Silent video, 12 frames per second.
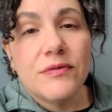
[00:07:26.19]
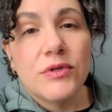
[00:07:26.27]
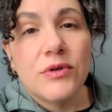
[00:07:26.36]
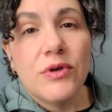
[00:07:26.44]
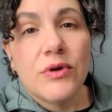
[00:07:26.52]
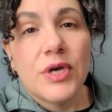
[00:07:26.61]
so
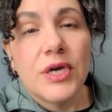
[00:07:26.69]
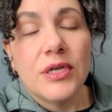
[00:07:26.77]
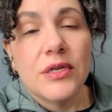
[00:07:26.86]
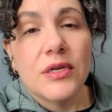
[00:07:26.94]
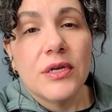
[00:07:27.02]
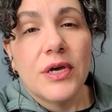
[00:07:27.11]
you
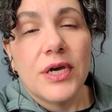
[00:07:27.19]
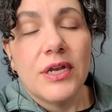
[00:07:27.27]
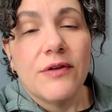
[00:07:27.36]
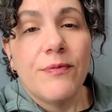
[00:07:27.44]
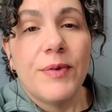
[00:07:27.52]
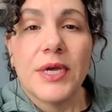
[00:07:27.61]
can kind
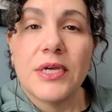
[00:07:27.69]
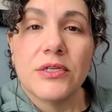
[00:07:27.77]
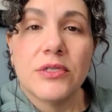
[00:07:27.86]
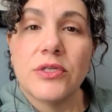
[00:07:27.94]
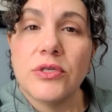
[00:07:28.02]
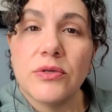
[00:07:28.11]
of pick
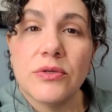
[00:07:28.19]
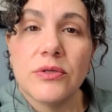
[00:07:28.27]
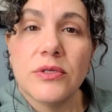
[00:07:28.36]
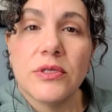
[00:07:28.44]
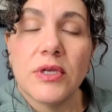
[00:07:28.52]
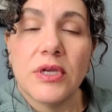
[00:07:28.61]
and
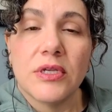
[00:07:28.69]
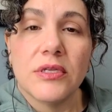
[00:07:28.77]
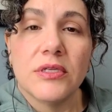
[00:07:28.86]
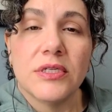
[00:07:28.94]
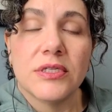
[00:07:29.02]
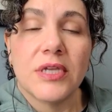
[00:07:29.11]
choose
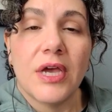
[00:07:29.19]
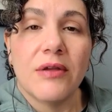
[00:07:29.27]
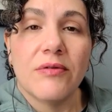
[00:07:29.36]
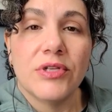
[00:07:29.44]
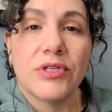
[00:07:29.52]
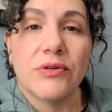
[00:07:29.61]
and decide
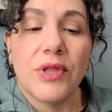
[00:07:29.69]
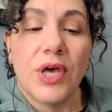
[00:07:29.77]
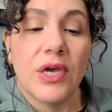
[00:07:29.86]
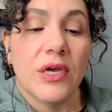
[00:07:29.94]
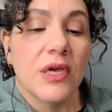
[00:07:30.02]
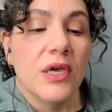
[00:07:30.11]
what you
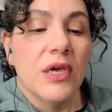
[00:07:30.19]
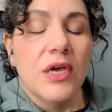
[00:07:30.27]
like.